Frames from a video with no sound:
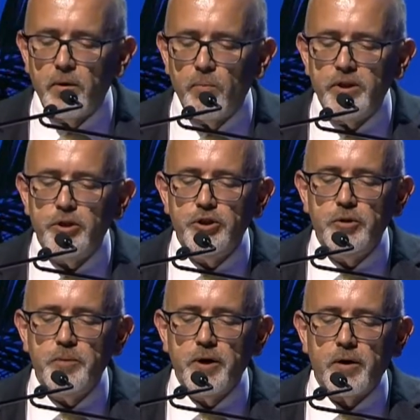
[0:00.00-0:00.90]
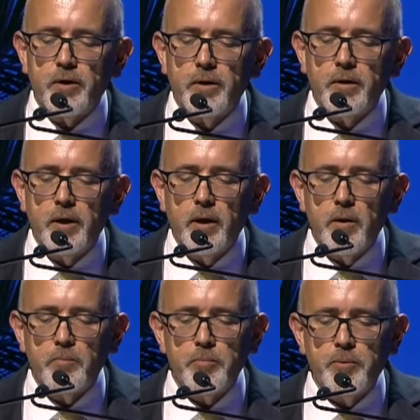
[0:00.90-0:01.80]
when the GDPR
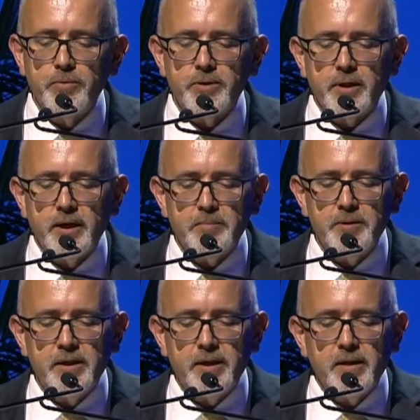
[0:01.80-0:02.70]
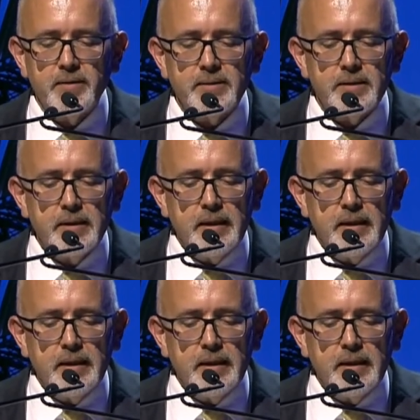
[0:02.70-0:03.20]
proposal has been announced.